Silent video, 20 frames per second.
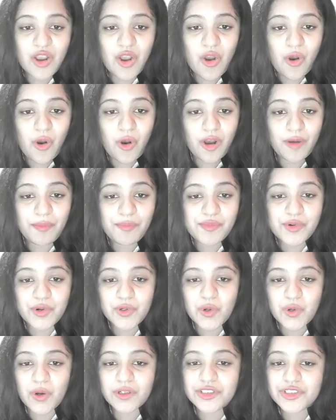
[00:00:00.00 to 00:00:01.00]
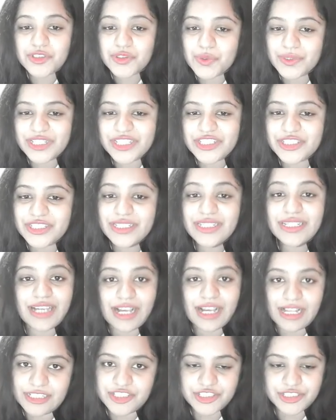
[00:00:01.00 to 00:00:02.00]
or prolonged storage in
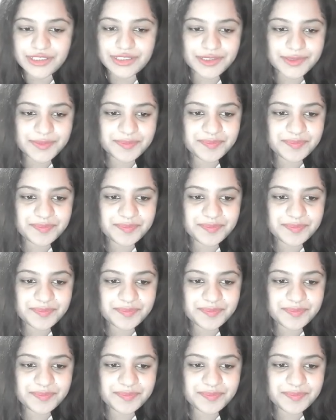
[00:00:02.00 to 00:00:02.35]
cultures.